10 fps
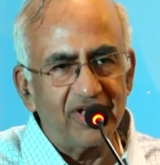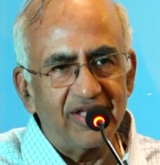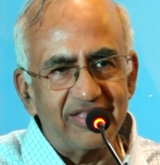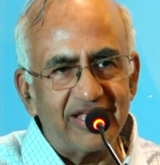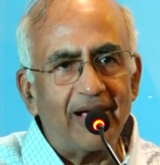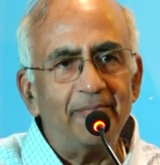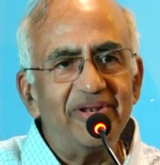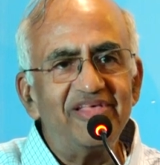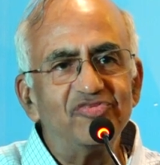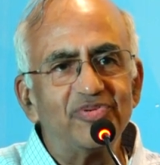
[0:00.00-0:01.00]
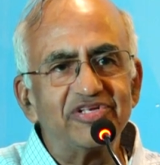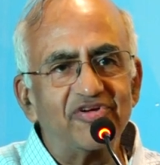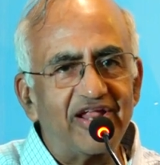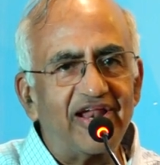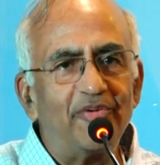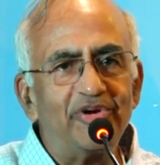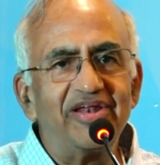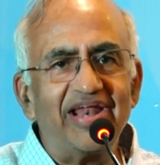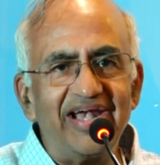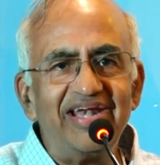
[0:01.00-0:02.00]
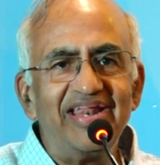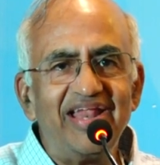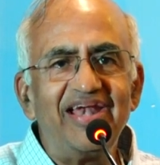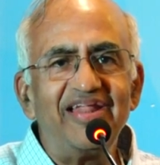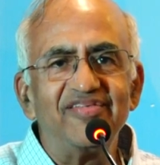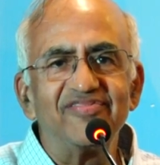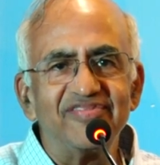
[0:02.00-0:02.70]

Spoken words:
the companies which were around in 1980s,